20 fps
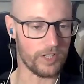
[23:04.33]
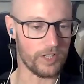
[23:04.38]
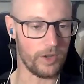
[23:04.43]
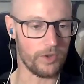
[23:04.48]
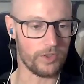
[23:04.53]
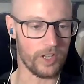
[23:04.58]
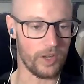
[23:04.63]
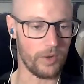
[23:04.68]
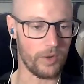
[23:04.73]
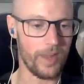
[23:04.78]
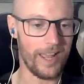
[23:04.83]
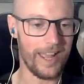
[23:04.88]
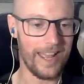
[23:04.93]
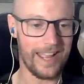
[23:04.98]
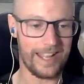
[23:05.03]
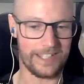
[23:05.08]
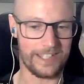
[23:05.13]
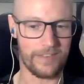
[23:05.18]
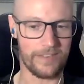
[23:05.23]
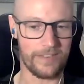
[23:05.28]
So
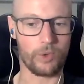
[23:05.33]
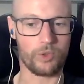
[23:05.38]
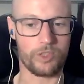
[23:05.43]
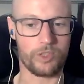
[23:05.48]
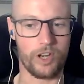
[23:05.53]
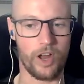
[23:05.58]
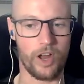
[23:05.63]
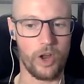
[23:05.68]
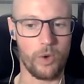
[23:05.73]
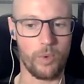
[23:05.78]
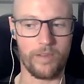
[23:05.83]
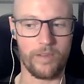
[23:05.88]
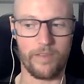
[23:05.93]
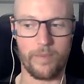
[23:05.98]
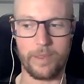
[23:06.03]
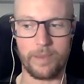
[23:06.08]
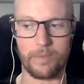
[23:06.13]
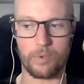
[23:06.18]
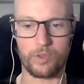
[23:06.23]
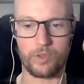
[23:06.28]
it's difficult to know whether
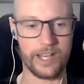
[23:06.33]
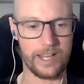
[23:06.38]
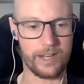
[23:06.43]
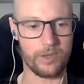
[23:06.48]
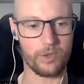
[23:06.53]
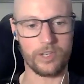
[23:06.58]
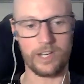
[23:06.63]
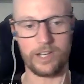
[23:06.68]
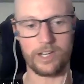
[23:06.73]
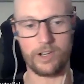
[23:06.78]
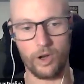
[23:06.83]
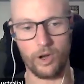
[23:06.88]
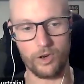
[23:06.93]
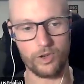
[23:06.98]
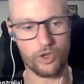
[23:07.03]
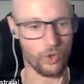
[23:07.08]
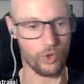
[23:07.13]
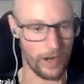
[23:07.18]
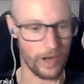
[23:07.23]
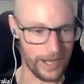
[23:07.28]
people did or did
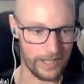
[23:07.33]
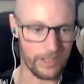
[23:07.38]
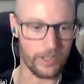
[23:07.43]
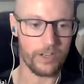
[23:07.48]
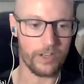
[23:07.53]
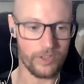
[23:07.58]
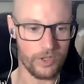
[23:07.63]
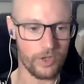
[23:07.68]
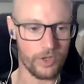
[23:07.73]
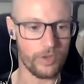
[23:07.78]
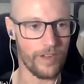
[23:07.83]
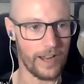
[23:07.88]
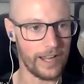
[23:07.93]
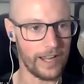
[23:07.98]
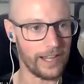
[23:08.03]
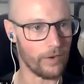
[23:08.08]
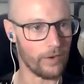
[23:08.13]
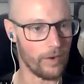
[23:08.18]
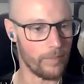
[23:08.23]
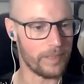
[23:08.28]
not train to
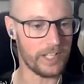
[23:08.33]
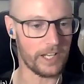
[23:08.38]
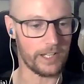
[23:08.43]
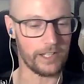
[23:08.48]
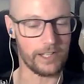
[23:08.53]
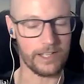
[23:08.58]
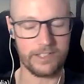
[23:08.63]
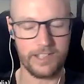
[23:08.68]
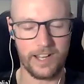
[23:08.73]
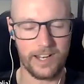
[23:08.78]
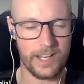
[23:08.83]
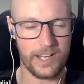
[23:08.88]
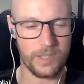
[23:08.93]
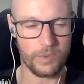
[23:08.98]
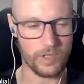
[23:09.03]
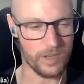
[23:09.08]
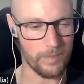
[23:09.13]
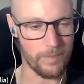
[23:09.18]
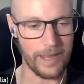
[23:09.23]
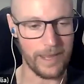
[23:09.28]
failure in particular studies,
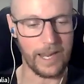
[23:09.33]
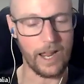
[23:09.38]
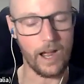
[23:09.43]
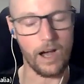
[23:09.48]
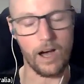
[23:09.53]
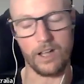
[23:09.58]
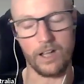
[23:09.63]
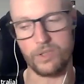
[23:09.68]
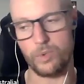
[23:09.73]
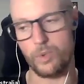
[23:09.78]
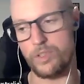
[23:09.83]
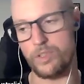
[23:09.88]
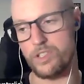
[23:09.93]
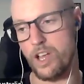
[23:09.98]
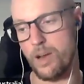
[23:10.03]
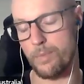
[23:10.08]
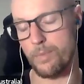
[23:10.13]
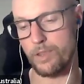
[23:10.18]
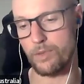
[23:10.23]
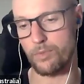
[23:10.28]
which can make it hard to
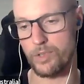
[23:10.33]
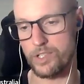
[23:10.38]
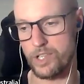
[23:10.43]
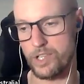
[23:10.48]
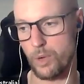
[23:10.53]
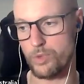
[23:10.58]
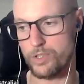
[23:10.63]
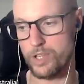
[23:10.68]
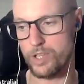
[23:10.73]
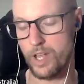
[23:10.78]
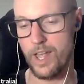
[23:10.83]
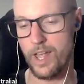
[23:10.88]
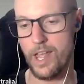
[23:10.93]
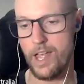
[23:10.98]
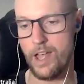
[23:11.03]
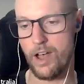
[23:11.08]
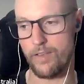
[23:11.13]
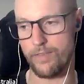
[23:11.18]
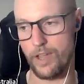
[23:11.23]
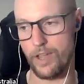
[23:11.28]
interpret the results
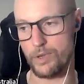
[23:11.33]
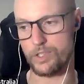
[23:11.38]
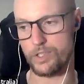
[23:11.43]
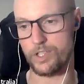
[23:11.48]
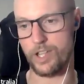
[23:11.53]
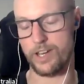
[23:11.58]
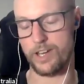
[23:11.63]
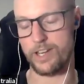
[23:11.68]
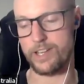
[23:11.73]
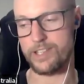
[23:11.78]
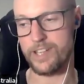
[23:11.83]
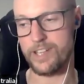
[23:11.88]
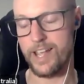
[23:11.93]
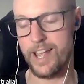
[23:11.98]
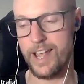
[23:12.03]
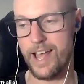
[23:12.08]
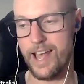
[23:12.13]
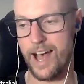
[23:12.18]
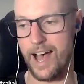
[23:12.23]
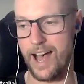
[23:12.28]
of those studies.
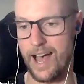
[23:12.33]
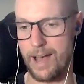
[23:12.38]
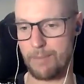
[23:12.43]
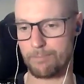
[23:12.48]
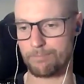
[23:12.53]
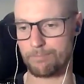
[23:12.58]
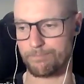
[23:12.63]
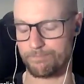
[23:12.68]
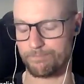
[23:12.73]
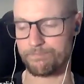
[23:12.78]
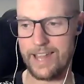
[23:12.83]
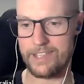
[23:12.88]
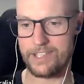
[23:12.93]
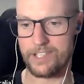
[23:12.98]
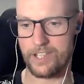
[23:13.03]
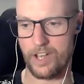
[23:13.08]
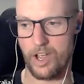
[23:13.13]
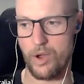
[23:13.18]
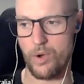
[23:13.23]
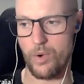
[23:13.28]
And
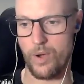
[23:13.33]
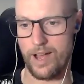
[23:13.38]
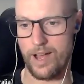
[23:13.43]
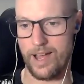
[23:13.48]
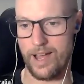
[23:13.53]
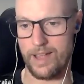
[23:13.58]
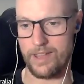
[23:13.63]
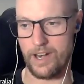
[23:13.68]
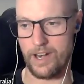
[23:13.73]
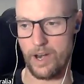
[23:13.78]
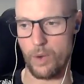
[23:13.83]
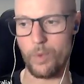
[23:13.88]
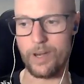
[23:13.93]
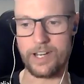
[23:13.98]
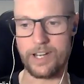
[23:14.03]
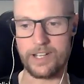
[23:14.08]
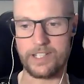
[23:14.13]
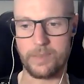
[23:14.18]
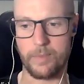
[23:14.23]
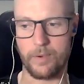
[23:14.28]
so
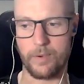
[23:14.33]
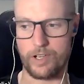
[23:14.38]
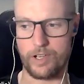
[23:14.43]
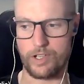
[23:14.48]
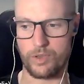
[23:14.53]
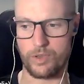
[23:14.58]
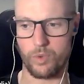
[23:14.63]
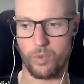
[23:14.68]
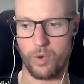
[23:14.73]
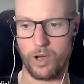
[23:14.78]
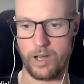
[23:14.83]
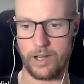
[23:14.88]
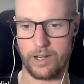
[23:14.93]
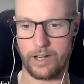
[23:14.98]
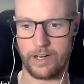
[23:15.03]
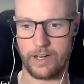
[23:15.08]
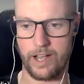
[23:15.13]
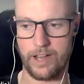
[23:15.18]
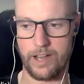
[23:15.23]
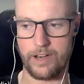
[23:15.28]
we did some original
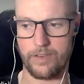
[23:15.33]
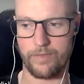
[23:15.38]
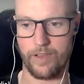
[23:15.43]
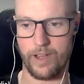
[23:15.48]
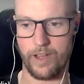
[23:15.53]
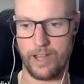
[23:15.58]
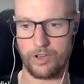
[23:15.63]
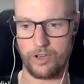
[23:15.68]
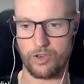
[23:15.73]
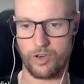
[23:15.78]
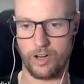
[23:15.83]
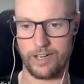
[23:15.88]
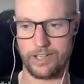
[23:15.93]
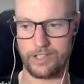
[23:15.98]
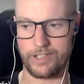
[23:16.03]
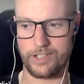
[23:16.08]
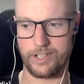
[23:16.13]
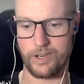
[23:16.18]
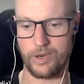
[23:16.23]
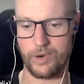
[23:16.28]
work kind of
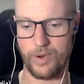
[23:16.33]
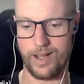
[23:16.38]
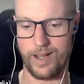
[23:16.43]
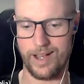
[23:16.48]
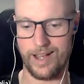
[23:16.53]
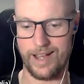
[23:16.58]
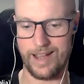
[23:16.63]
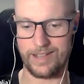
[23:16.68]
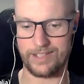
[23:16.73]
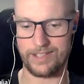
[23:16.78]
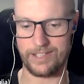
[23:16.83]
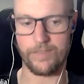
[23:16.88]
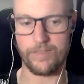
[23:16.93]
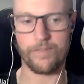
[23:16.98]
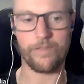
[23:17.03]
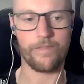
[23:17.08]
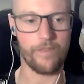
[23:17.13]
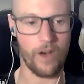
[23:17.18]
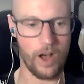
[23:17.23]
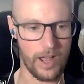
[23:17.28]
trying to
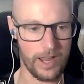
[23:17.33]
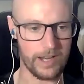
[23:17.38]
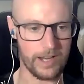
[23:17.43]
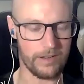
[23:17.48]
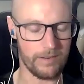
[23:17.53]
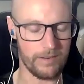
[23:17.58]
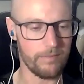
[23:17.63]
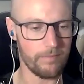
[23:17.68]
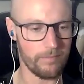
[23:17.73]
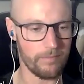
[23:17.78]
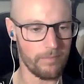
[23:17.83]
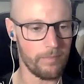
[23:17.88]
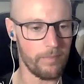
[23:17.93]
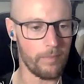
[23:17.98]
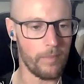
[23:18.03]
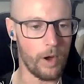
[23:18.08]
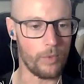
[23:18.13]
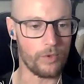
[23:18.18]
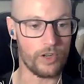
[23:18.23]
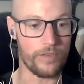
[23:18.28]
define
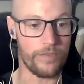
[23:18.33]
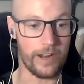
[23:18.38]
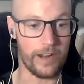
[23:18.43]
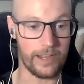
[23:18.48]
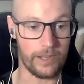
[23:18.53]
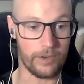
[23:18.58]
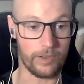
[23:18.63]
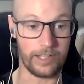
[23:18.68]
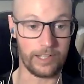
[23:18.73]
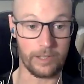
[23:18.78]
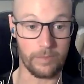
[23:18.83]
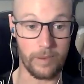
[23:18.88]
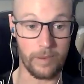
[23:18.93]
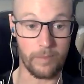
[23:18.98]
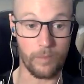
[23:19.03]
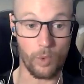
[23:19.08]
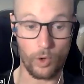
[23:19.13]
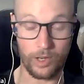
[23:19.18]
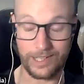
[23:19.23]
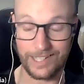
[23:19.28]
momentary failure a little
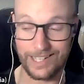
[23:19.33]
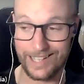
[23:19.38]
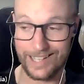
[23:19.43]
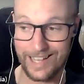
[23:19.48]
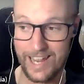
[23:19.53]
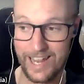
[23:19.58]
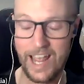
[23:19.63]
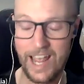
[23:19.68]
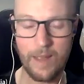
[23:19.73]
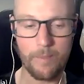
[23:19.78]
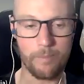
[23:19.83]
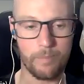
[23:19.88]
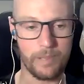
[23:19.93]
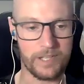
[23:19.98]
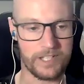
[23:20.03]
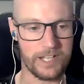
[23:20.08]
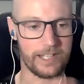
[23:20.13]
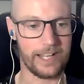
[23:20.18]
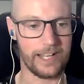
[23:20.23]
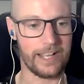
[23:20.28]
bit more clearly,
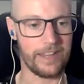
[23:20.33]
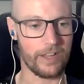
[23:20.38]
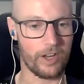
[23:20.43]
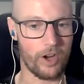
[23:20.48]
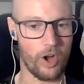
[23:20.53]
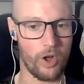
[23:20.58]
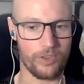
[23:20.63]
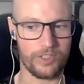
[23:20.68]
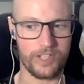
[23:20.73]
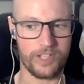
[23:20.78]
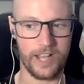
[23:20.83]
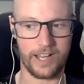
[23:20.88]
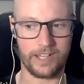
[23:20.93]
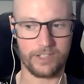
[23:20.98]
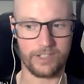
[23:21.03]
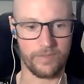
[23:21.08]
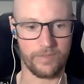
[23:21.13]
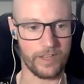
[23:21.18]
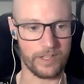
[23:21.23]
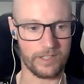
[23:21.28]
particularly in the
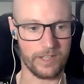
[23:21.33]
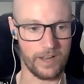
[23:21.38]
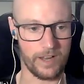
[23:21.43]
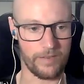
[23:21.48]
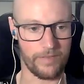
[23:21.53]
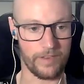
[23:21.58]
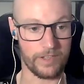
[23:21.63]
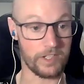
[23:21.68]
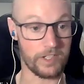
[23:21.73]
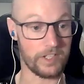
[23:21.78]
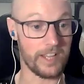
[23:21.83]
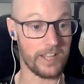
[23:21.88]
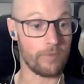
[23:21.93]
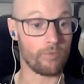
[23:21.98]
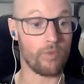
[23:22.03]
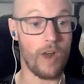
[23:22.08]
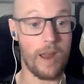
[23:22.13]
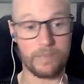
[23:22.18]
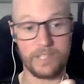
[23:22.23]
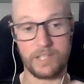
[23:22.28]
context of this kind of, as you
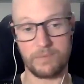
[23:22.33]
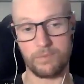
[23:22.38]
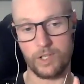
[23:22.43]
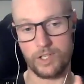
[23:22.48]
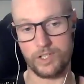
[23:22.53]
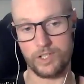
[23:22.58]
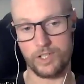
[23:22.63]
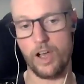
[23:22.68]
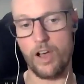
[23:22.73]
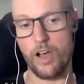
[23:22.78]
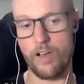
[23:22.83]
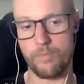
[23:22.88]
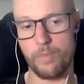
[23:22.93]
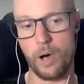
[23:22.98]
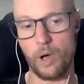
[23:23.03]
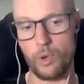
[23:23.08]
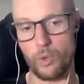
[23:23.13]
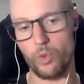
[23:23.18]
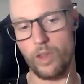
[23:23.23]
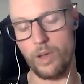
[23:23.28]
said, reps in reserve
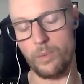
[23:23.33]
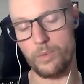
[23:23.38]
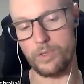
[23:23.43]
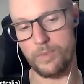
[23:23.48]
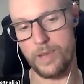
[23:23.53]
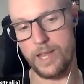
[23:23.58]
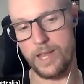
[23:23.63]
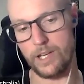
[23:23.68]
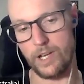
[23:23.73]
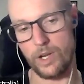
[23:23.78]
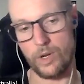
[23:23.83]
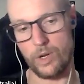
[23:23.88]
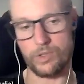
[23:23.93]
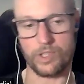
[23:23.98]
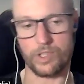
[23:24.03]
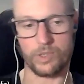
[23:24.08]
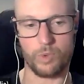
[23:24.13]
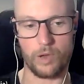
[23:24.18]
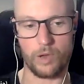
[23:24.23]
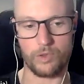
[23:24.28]
model that was being
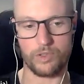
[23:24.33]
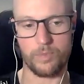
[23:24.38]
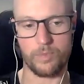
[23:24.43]
used as well.